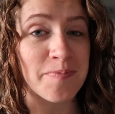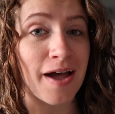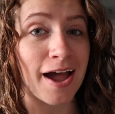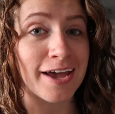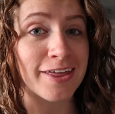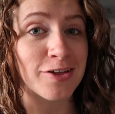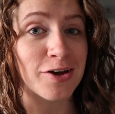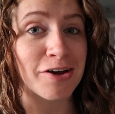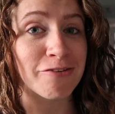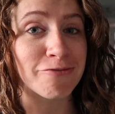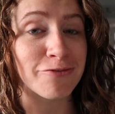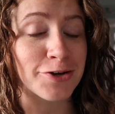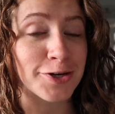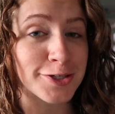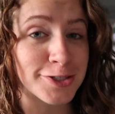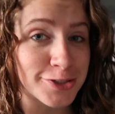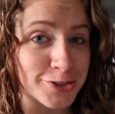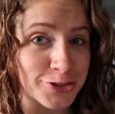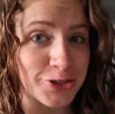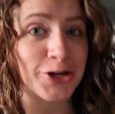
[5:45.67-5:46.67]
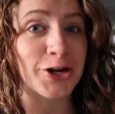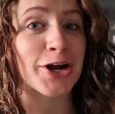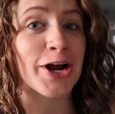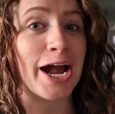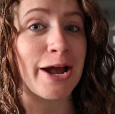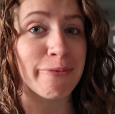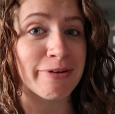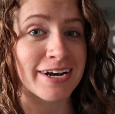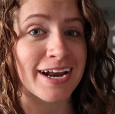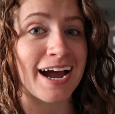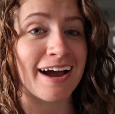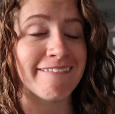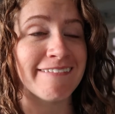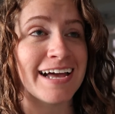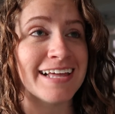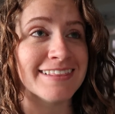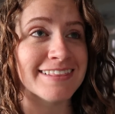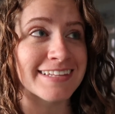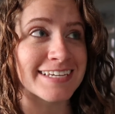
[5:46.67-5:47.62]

I thought for sure I would have at